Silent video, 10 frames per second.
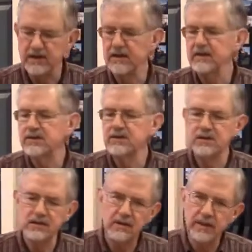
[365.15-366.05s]
And this is the
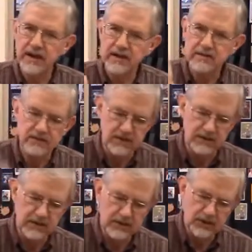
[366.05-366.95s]
little packet of
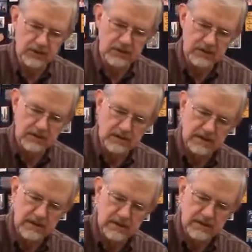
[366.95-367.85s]
cinnamon and sugar that they
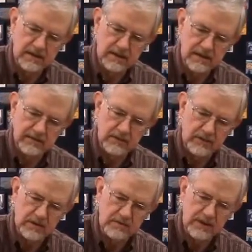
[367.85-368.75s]
give you
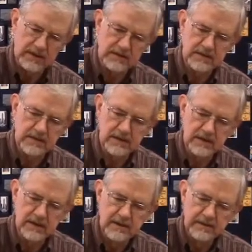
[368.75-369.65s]
with the mix.
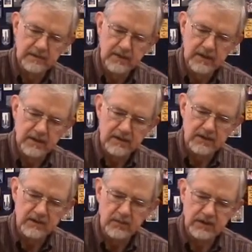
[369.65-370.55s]

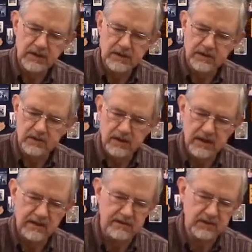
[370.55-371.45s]
So I put that into a
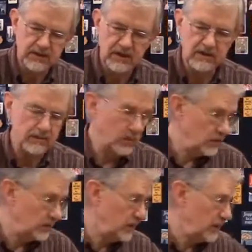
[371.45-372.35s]
kind of a shallow bowl
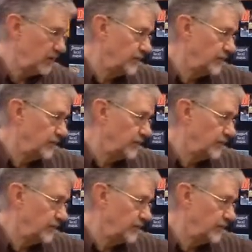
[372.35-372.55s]
there.